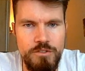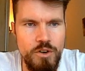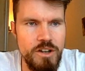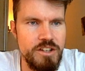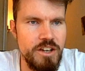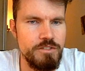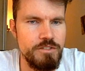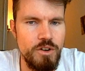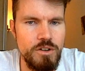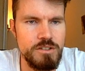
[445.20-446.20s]
for Yearn
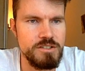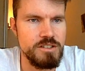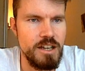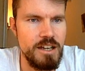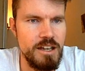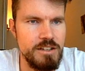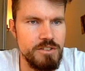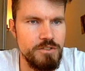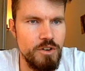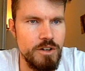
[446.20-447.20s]
vaults, and
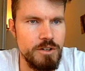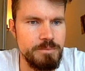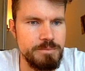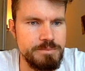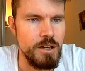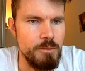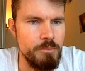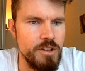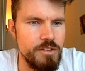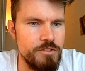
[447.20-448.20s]
for
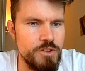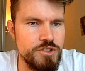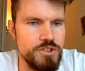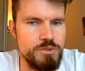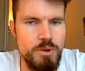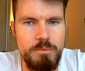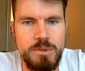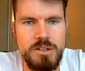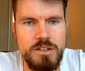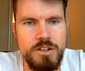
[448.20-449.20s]
um, SushiSwap.
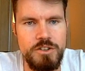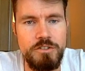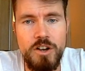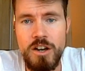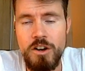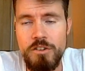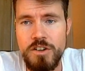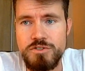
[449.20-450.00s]
They've got a lot of